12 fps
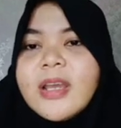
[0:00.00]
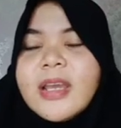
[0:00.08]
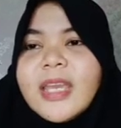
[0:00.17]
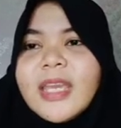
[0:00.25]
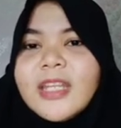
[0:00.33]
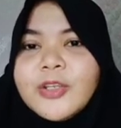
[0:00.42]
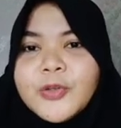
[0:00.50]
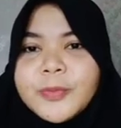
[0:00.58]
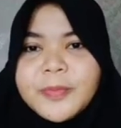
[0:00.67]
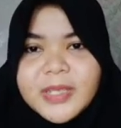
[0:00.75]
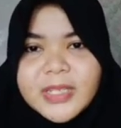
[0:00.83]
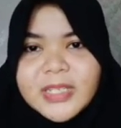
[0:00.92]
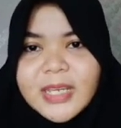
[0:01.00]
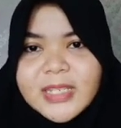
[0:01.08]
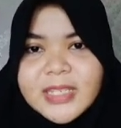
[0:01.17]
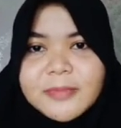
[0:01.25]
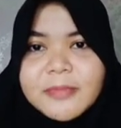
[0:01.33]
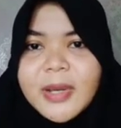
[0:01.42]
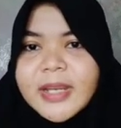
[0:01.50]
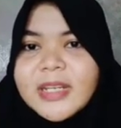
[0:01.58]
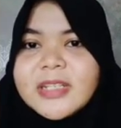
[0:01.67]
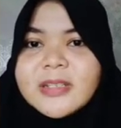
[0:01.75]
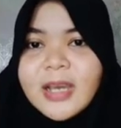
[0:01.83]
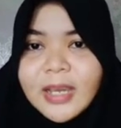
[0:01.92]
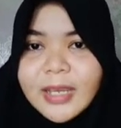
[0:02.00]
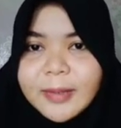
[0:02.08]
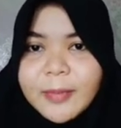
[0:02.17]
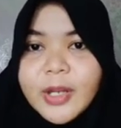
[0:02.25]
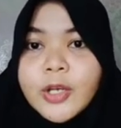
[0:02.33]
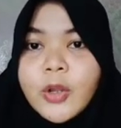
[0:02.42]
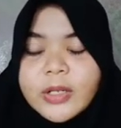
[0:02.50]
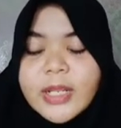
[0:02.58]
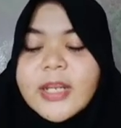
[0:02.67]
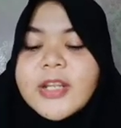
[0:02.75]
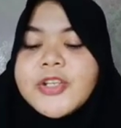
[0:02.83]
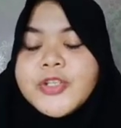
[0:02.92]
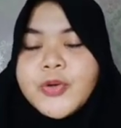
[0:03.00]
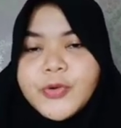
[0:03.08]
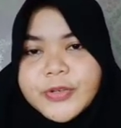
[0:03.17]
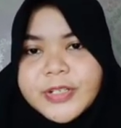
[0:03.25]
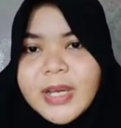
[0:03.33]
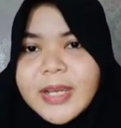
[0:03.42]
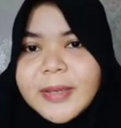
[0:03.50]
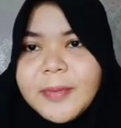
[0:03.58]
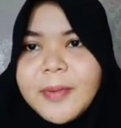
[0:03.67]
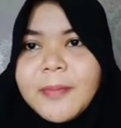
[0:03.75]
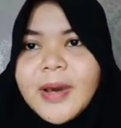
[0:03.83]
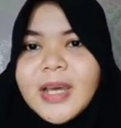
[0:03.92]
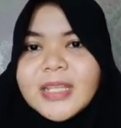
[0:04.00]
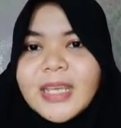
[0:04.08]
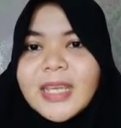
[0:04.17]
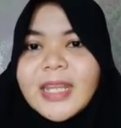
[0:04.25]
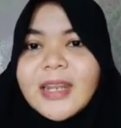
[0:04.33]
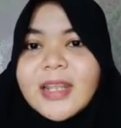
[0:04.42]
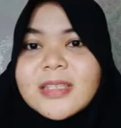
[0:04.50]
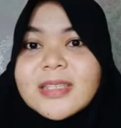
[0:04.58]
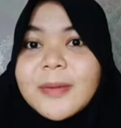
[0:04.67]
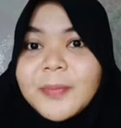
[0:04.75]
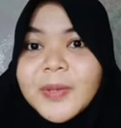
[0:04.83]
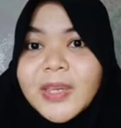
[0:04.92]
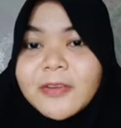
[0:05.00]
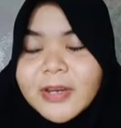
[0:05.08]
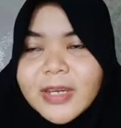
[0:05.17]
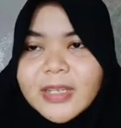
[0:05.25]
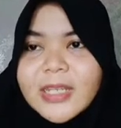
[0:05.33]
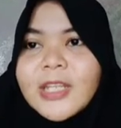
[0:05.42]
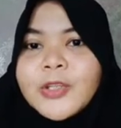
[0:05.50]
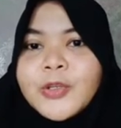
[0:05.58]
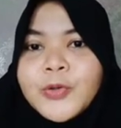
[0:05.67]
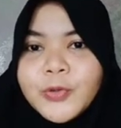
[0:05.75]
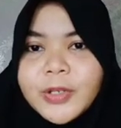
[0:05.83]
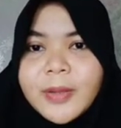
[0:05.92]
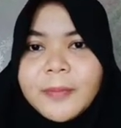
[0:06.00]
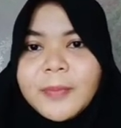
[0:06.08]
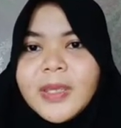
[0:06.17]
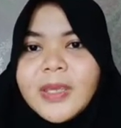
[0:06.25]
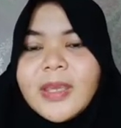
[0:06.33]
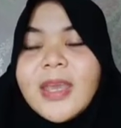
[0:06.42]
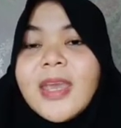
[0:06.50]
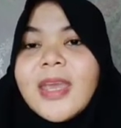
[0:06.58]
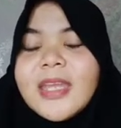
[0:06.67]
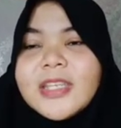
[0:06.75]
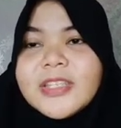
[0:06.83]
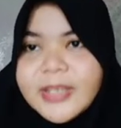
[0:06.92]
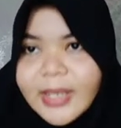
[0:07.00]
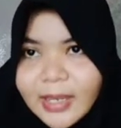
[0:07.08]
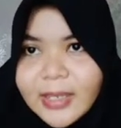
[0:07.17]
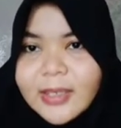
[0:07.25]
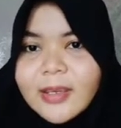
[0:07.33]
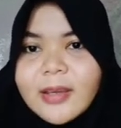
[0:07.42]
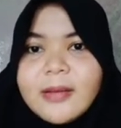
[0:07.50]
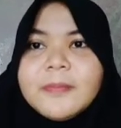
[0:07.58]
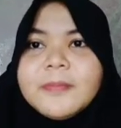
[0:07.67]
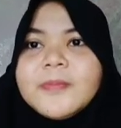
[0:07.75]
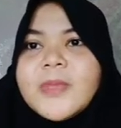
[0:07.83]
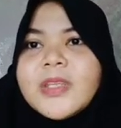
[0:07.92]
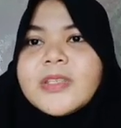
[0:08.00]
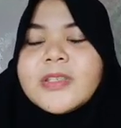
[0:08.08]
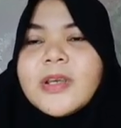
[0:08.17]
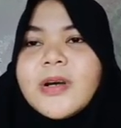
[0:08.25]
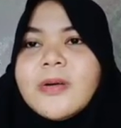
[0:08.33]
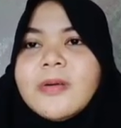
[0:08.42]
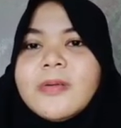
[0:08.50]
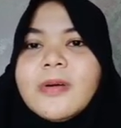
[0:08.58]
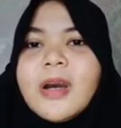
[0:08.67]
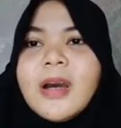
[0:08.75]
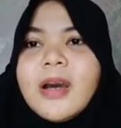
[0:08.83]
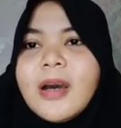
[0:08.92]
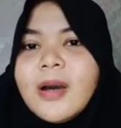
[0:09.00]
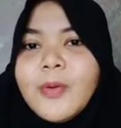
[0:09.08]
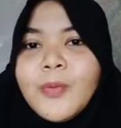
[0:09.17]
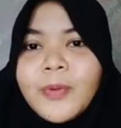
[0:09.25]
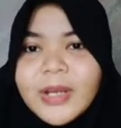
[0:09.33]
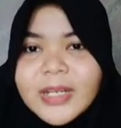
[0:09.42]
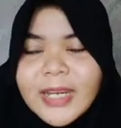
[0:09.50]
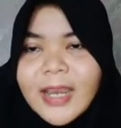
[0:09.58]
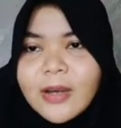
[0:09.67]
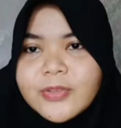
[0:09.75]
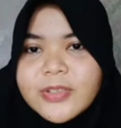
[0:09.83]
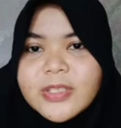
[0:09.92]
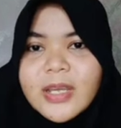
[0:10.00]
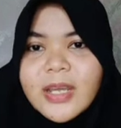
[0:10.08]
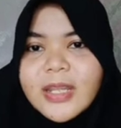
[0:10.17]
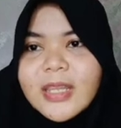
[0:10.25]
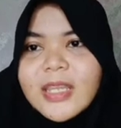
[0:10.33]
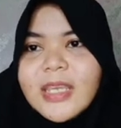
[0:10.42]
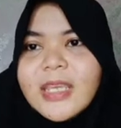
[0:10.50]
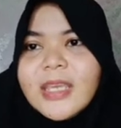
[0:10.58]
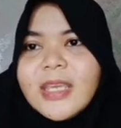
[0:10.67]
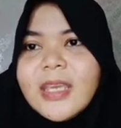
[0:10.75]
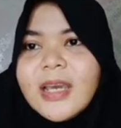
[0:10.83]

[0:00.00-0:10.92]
it could be changing by the time, not in a short time, but in some period it could be changed. So what causes the